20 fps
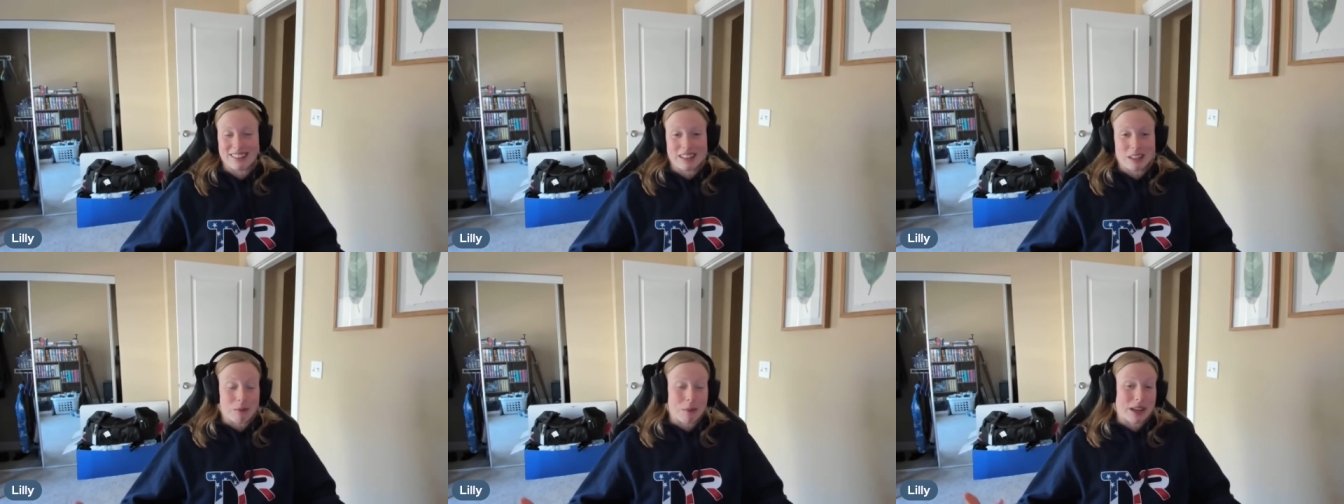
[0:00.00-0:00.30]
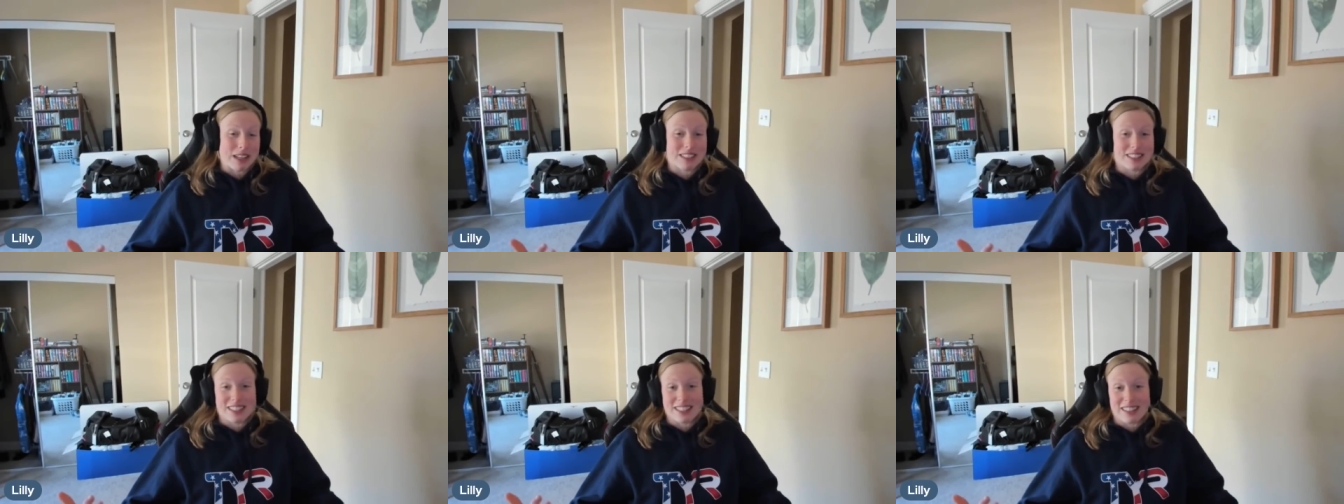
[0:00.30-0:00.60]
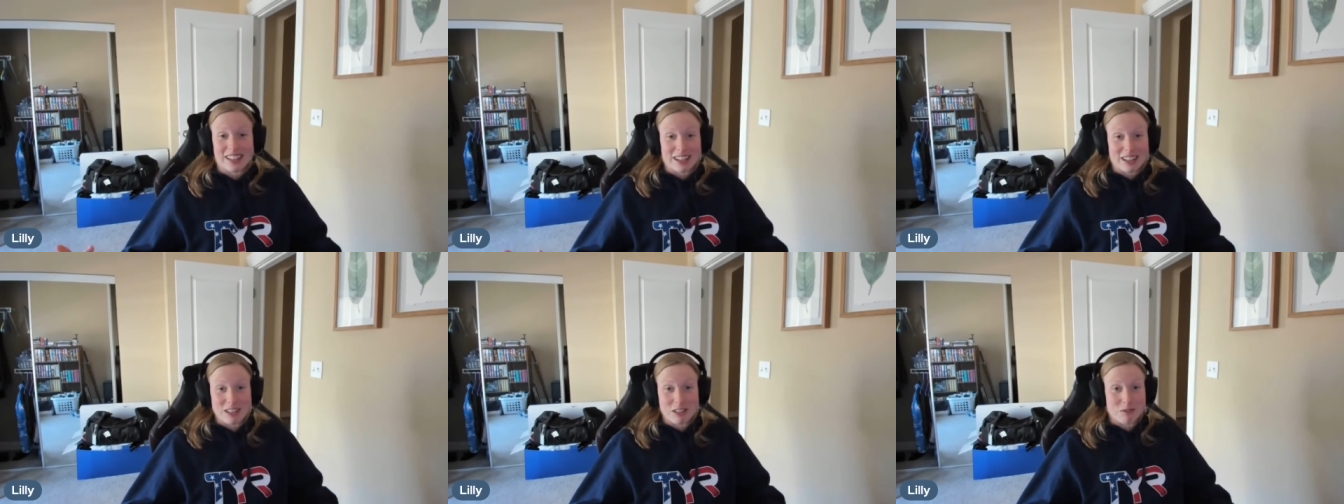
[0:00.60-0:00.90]
the best
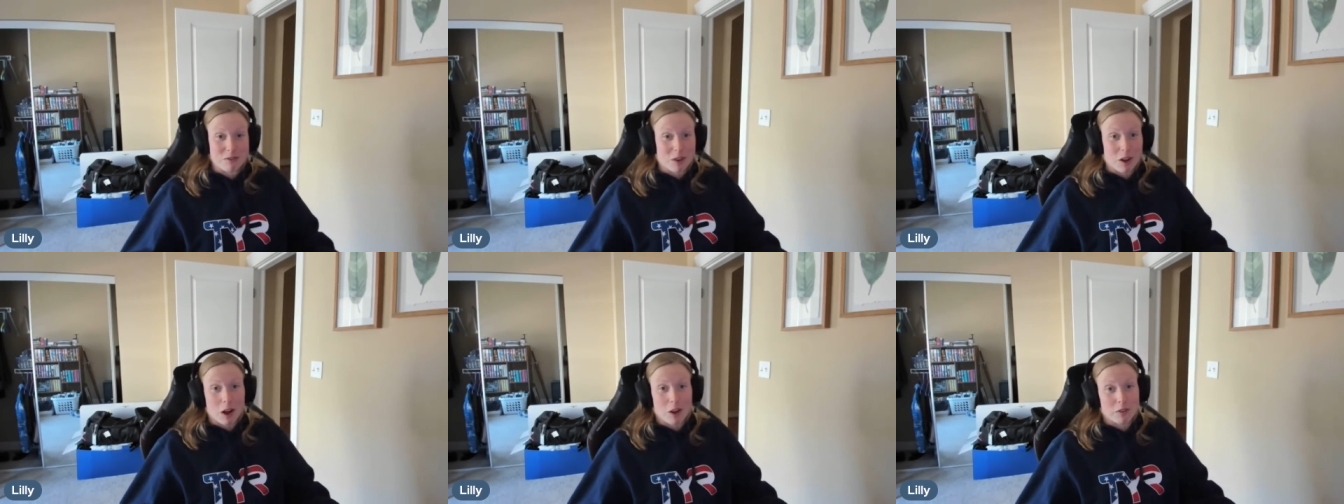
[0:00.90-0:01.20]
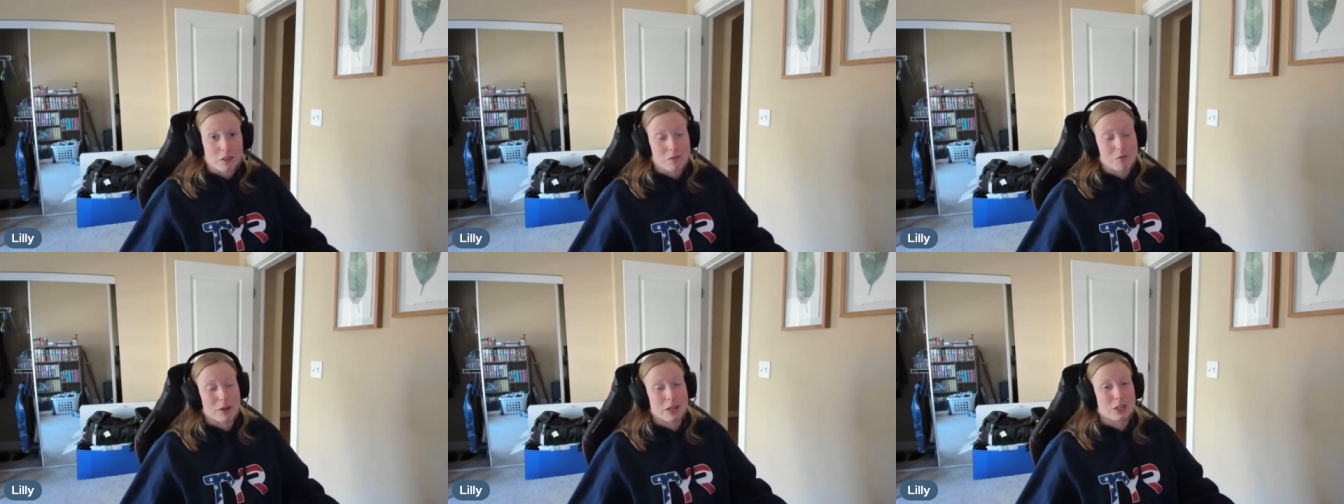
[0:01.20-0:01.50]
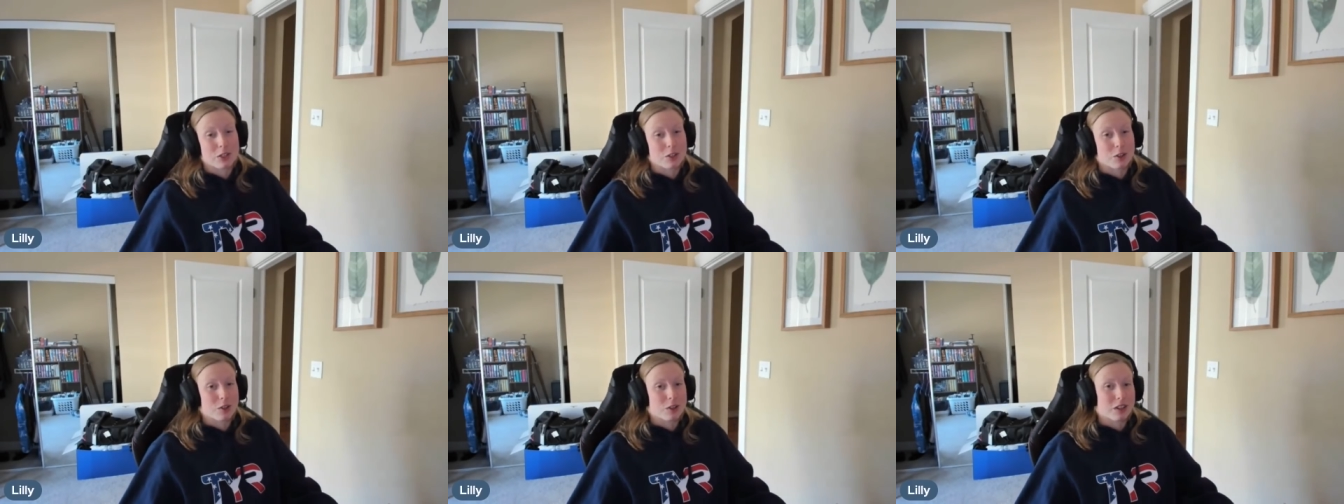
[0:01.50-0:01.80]
thing that has evolved of my
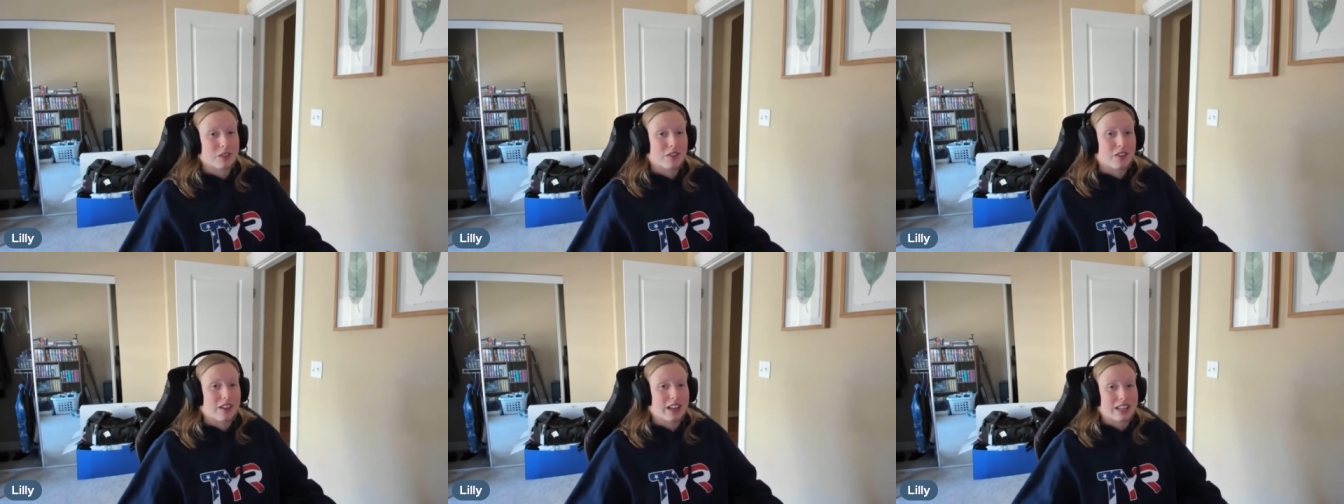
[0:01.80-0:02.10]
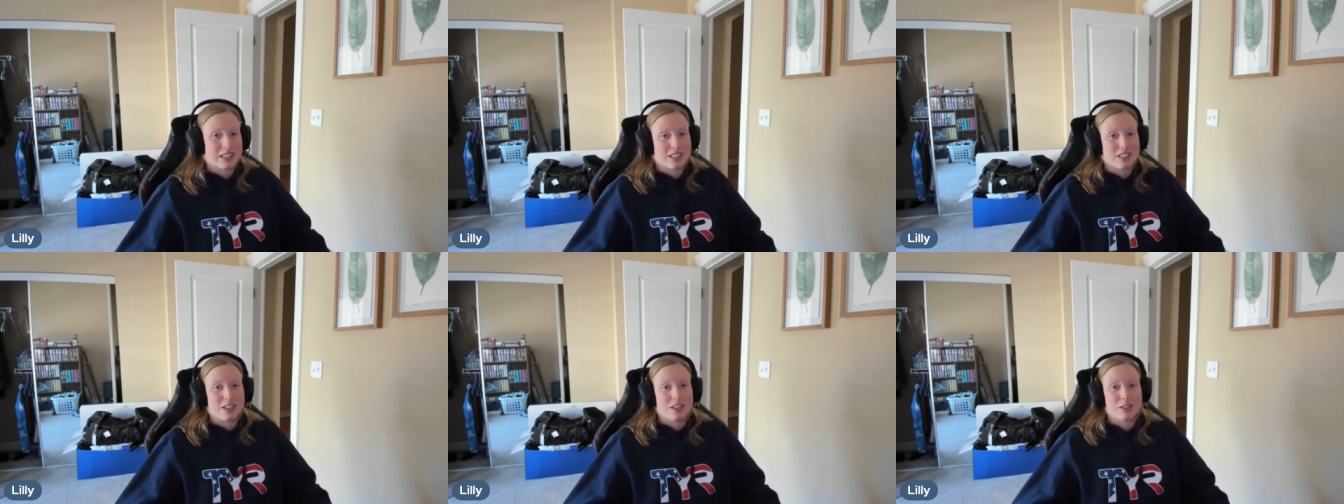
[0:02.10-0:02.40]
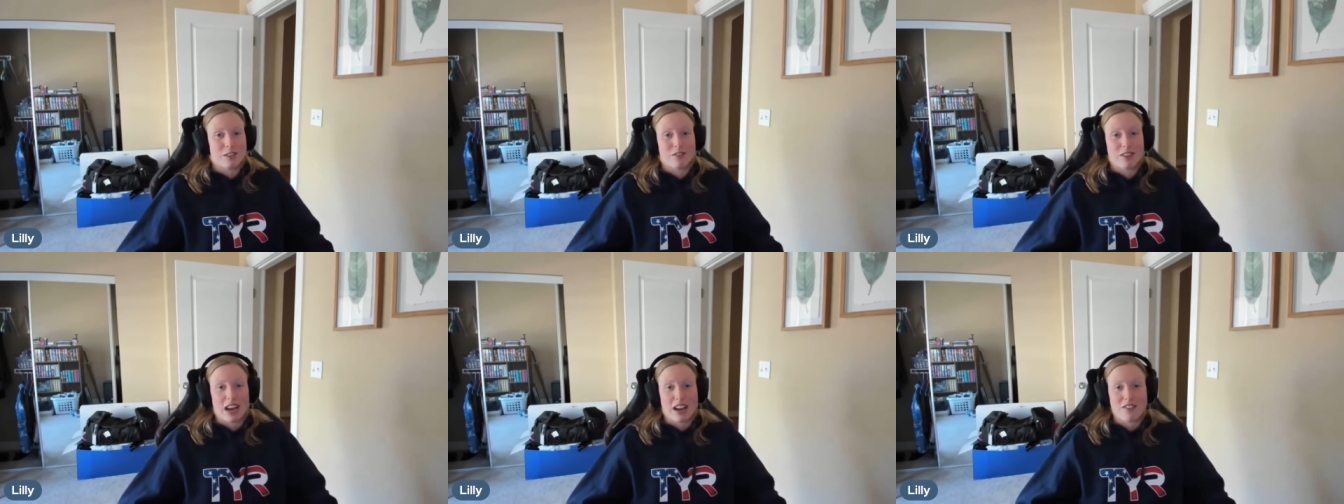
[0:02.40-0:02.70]
stroke of the last you
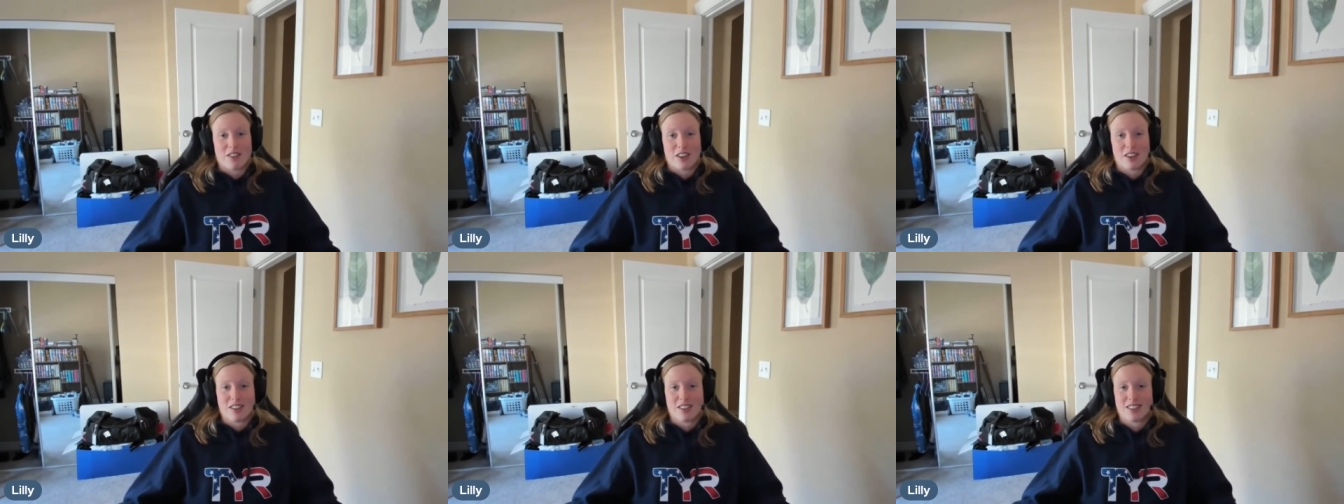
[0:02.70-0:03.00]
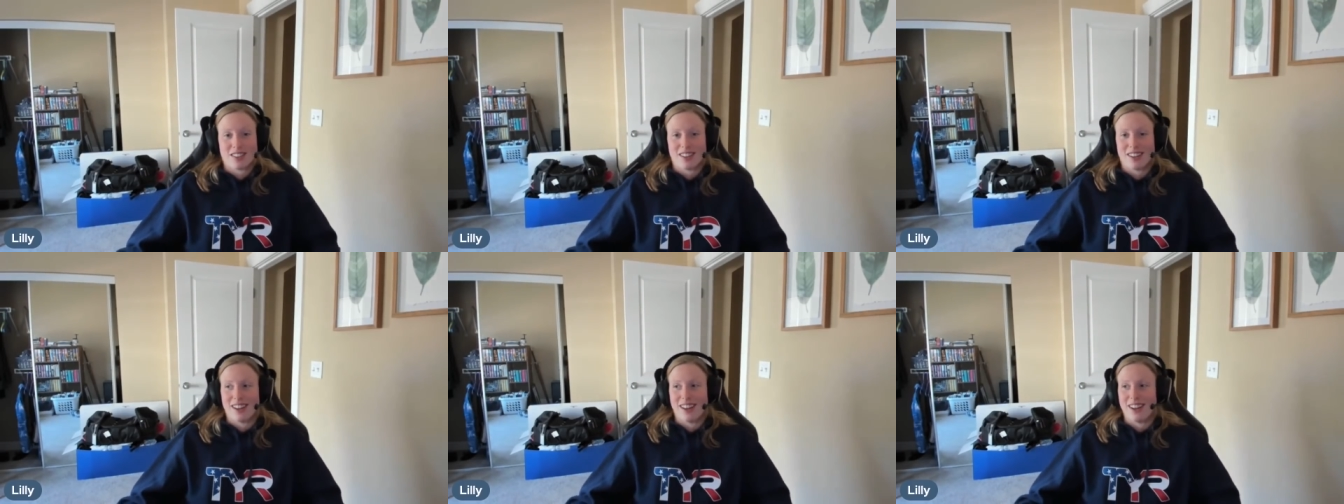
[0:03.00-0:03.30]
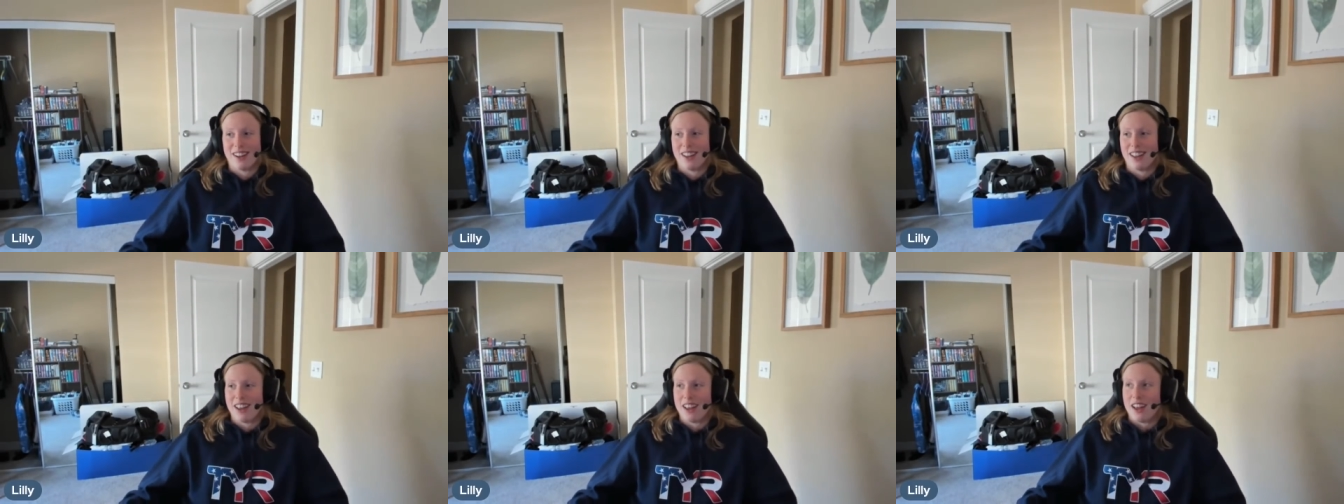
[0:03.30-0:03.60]
know five years,
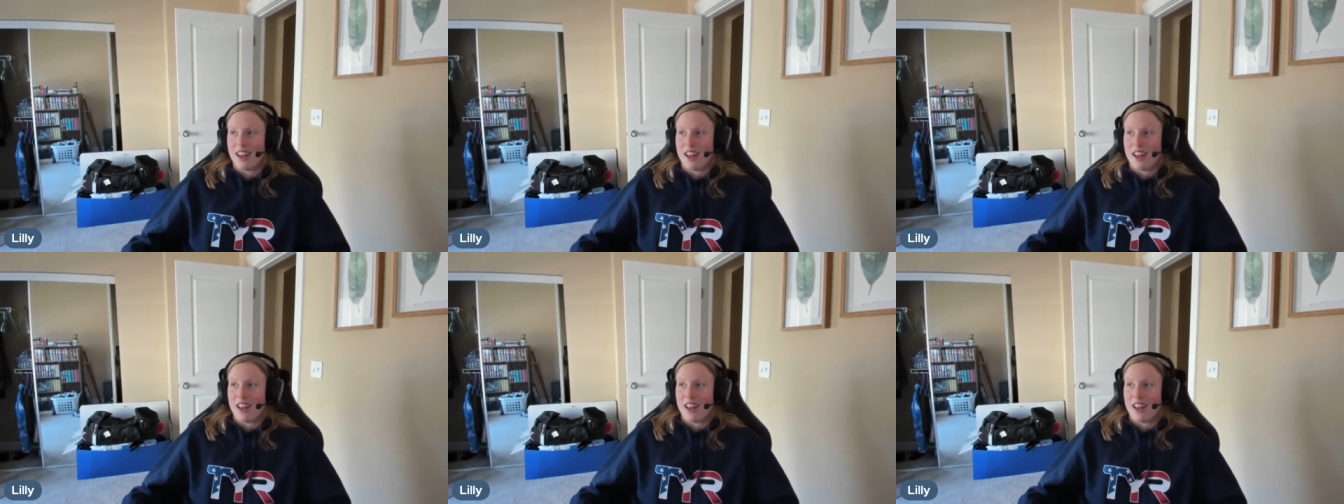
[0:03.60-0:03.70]
and